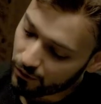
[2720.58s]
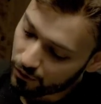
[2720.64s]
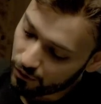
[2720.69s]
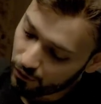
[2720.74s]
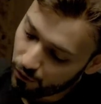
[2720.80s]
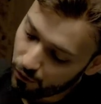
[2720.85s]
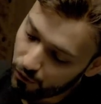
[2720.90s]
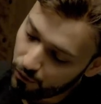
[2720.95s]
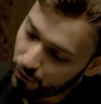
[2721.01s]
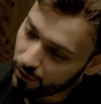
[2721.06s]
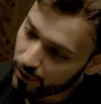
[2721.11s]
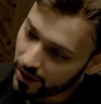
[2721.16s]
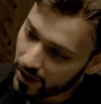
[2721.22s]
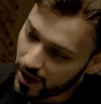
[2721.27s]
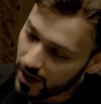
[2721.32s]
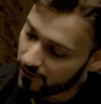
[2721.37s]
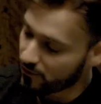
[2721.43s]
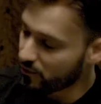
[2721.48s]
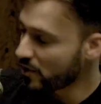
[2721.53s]
Who,
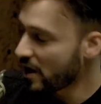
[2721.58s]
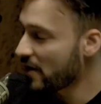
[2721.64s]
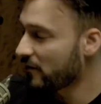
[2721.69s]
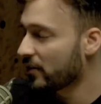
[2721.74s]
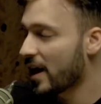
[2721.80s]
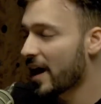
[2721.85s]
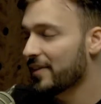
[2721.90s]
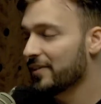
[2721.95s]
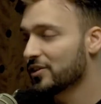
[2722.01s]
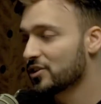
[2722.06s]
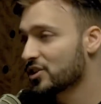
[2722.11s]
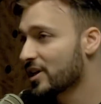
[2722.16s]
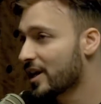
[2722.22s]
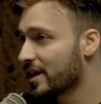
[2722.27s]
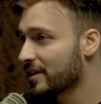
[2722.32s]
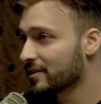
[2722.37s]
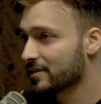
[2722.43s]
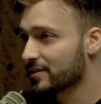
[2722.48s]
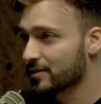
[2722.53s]
if you ever had the
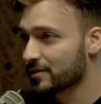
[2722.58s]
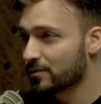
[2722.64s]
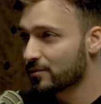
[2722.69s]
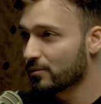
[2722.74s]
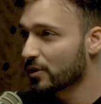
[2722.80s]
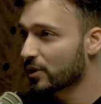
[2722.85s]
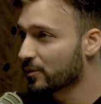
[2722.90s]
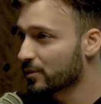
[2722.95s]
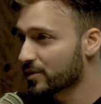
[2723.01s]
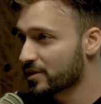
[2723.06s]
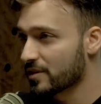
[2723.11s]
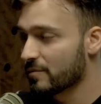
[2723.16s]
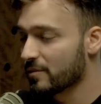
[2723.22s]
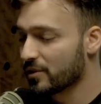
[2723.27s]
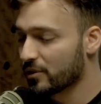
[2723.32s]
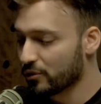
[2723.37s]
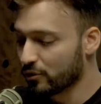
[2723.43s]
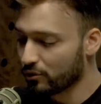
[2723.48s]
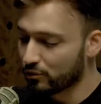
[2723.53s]
chance to work with
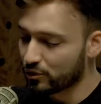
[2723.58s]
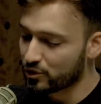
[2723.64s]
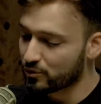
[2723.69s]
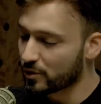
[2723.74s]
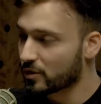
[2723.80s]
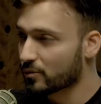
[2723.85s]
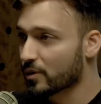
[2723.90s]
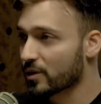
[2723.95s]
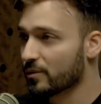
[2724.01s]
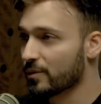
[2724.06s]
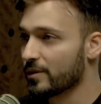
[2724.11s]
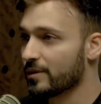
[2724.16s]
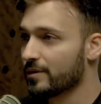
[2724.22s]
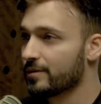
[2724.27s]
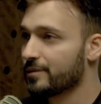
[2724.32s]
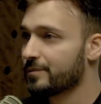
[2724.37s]
someone, who would you want to work with?